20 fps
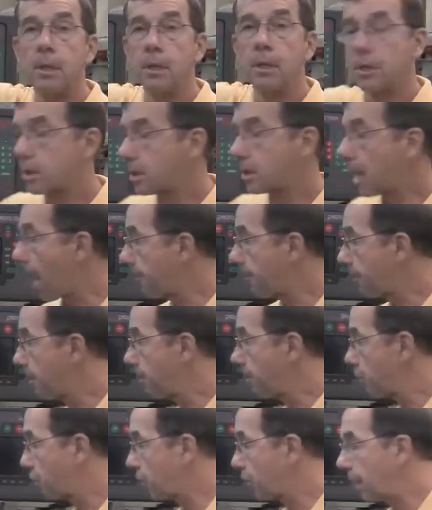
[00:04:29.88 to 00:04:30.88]
Stop the
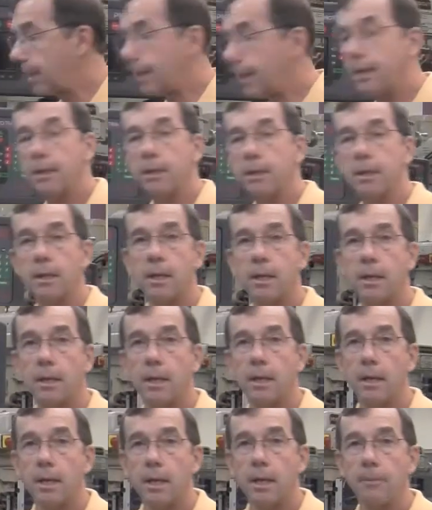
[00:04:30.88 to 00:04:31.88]
machine
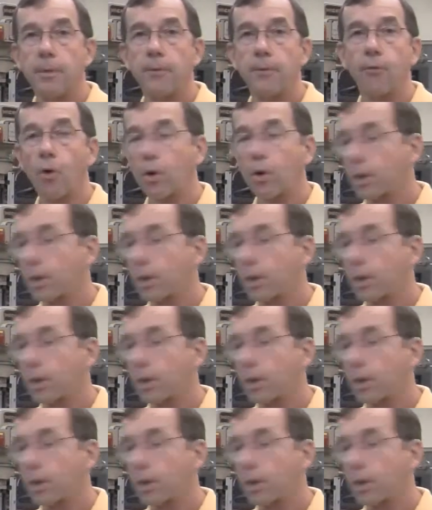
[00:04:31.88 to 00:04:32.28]
before